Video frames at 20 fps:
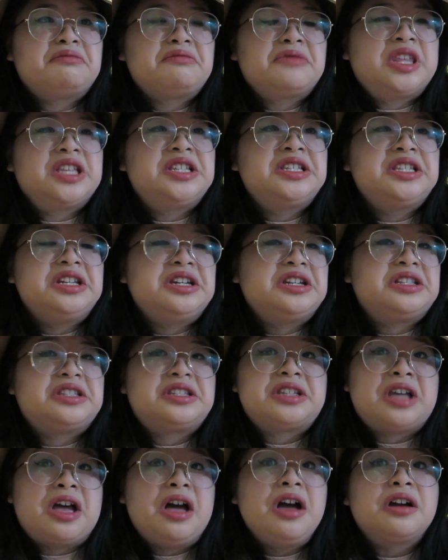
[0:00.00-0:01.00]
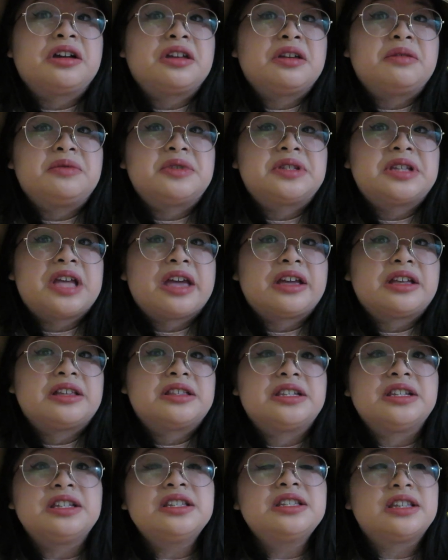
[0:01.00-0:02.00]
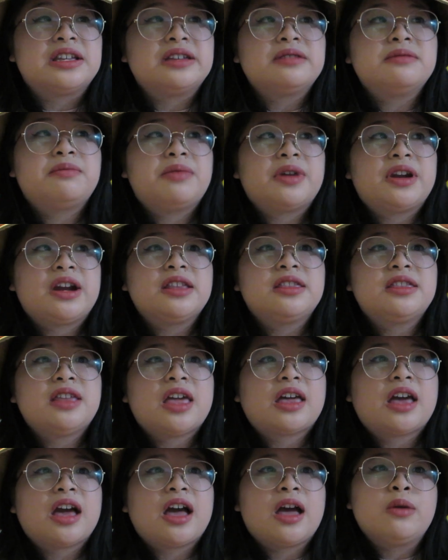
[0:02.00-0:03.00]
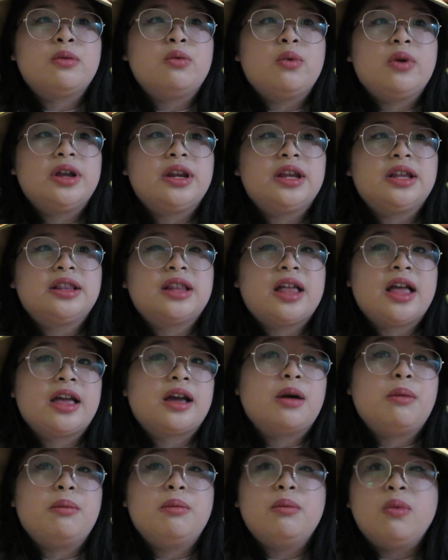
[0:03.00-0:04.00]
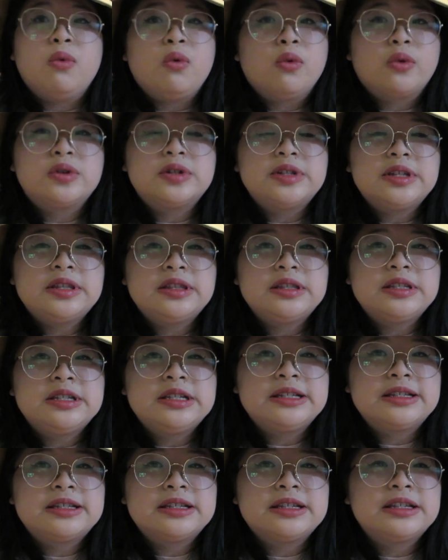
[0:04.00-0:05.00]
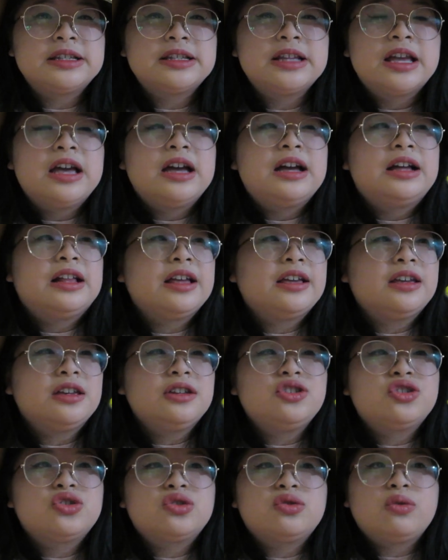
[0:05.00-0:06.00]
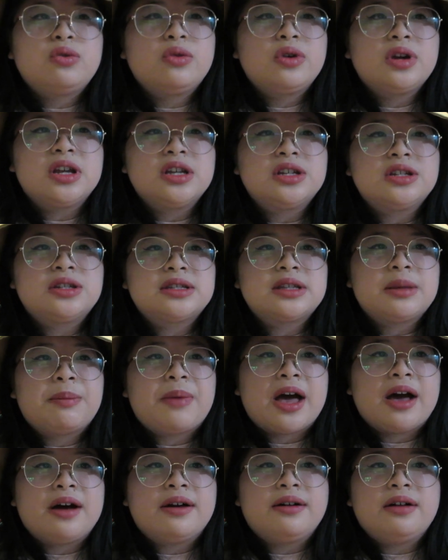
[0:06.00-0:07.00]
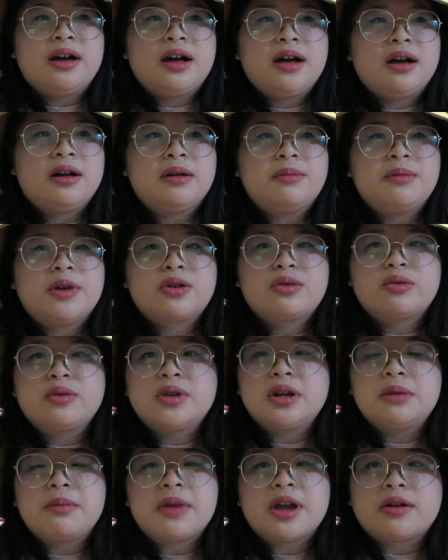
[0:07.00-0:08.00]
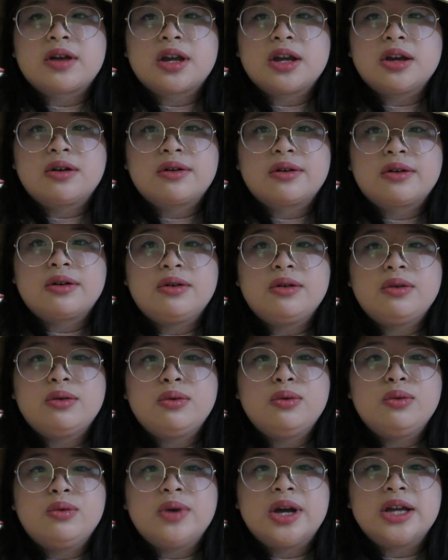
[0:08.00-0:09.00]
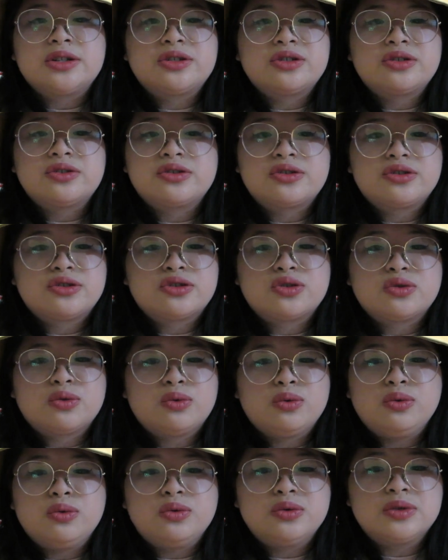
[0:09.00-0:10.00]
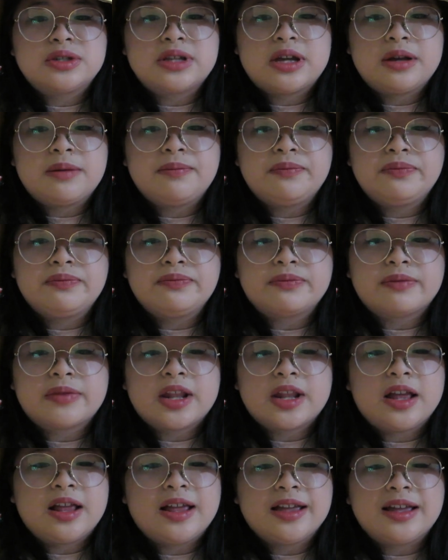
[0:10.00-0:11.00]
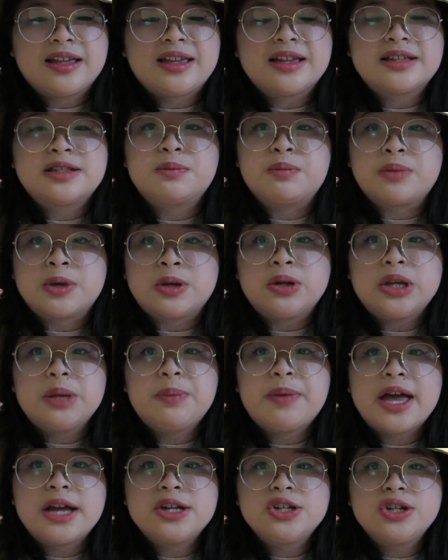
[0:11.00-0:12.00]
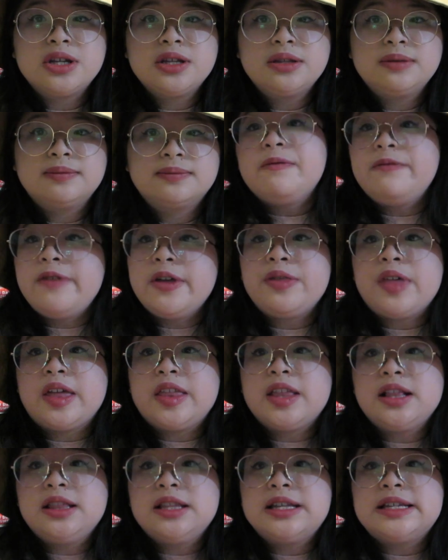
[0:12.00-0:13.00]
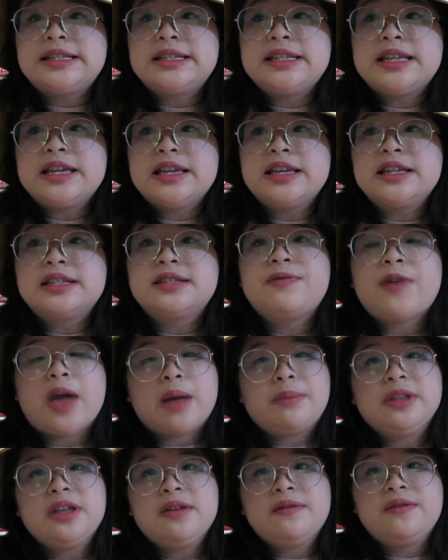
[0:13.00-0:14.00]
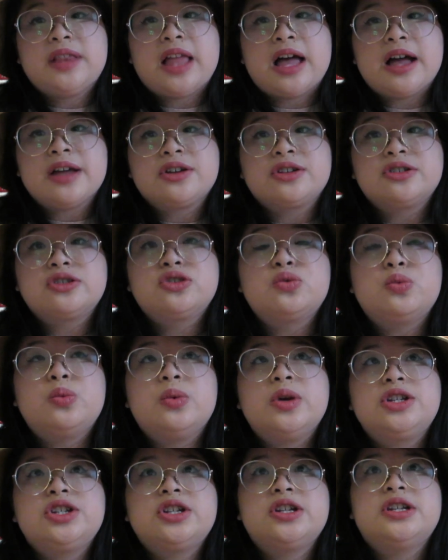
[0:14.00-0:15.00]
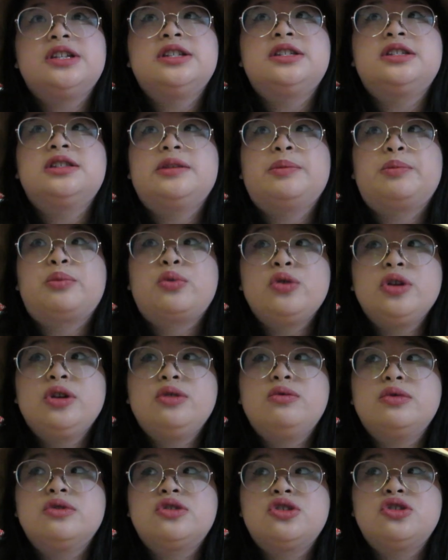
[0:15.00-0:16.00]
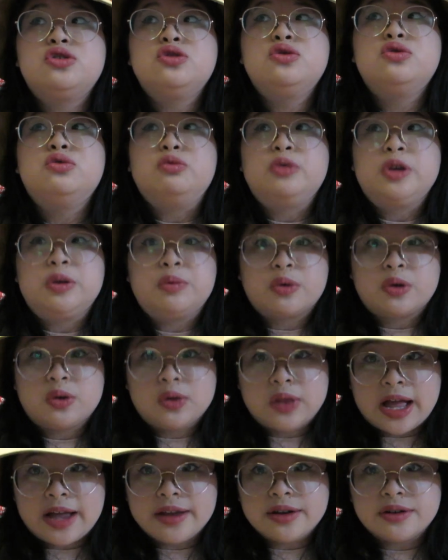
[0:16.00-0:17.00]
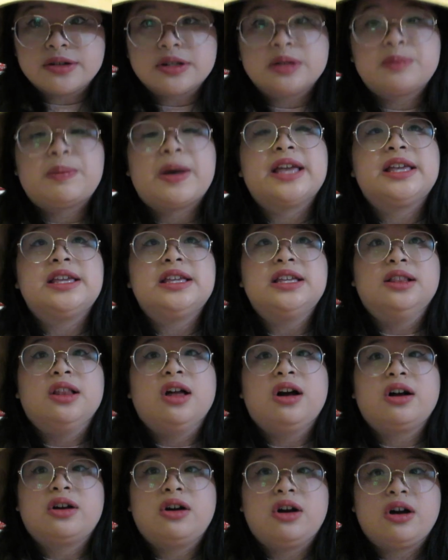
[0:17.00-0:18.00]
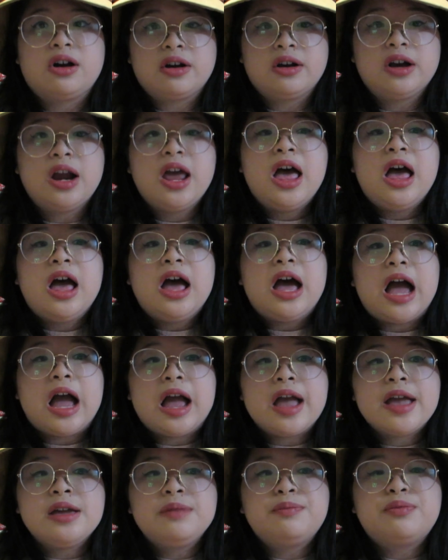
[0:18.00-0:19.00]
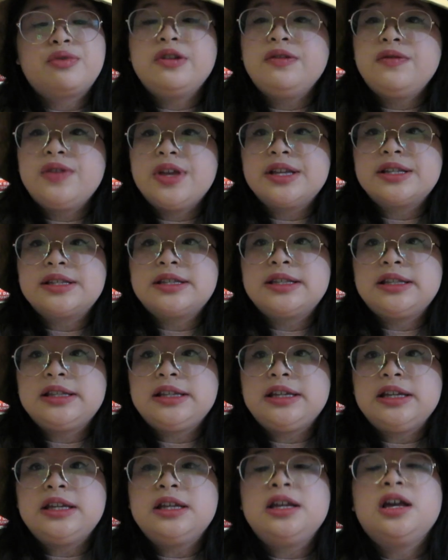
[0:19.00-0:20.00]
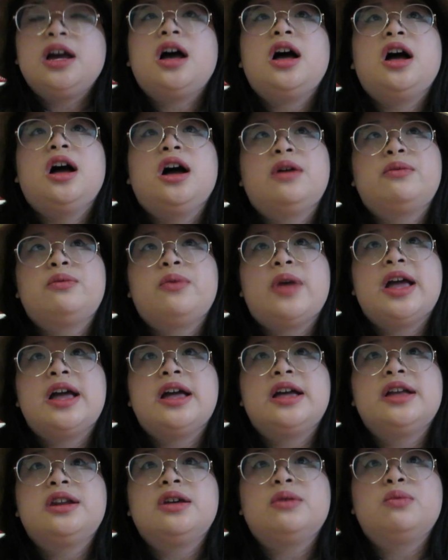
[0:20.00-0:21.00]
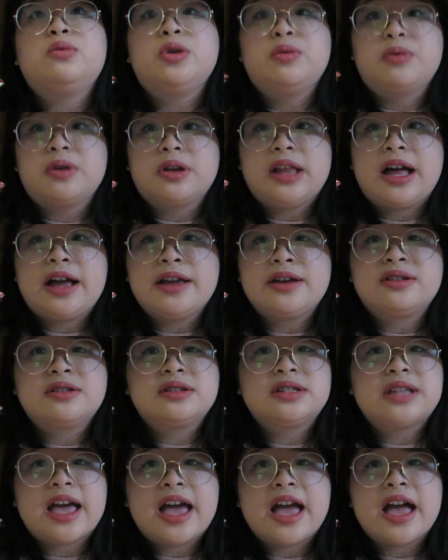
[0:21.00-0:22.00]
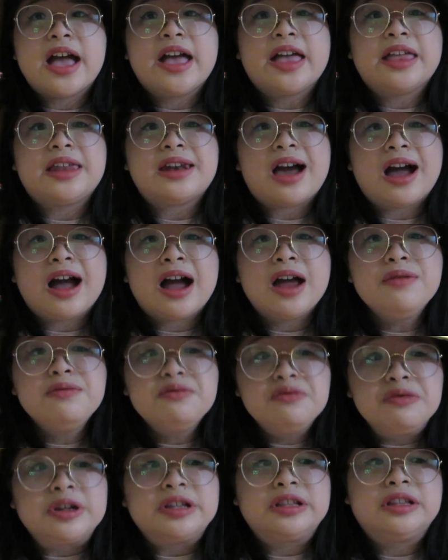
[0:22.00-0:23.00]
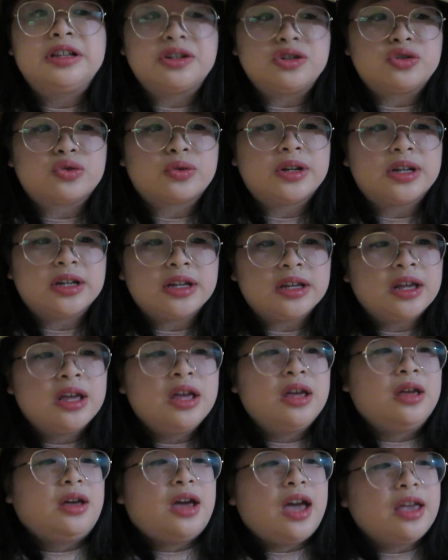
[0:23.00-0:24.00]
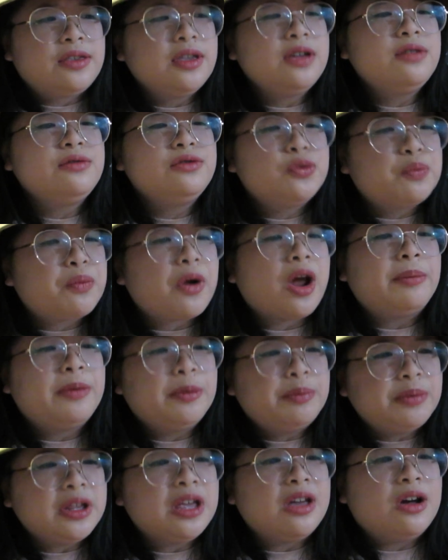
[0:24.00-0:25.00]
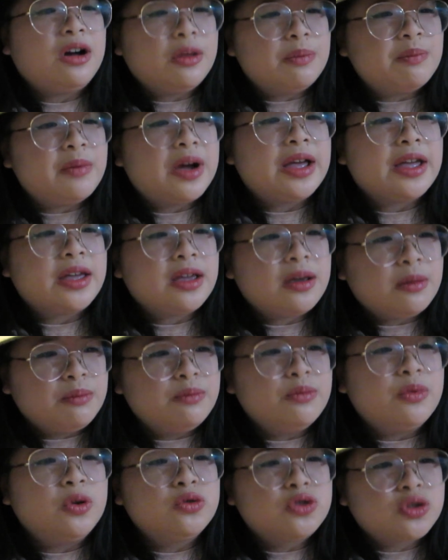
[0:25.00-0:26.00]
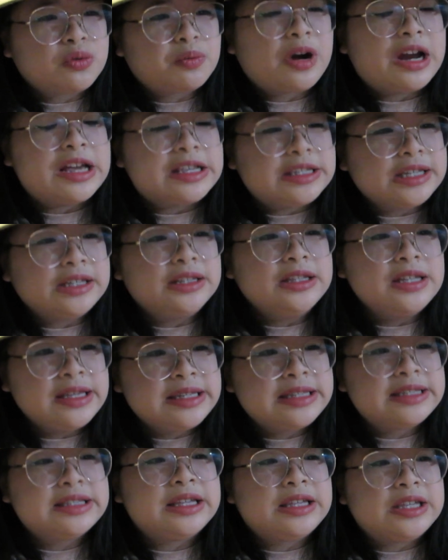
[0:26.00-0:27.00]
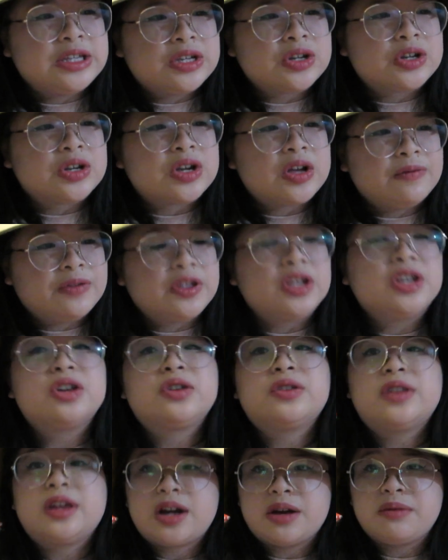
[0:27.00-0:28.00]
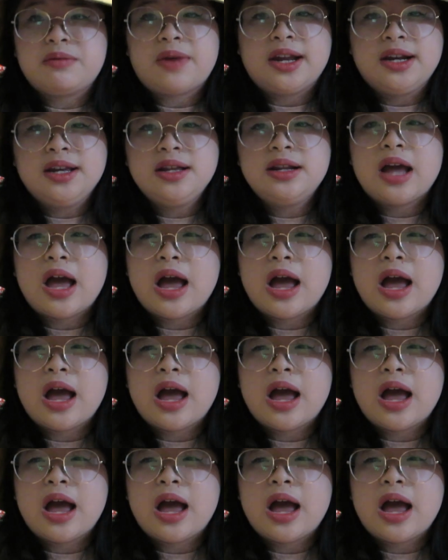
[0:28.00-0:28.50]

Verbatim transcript: this didn't suck. It was like decent, but I think I wanted like more than decent. Like in short, it's about um, a Korean American girl who enters her school's um, like I guess beauty pageant. Fifth on the list is Family of Liars, which is the prequel to We Were Liars by E. Lockhart. I previously uh, read We Were Liars and I really enjoyed it. I think it was probably on my most surprising list the year of the year that I read it,